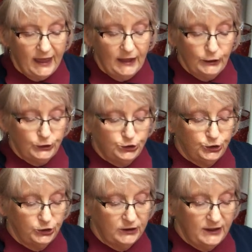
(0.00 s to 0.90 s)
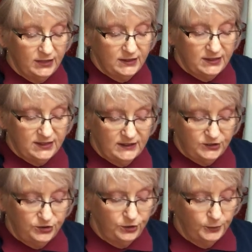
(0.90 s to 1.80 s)
it looks good in the
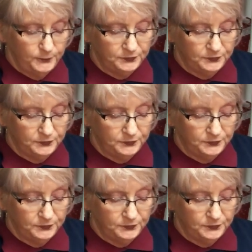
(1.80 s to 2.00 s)
center,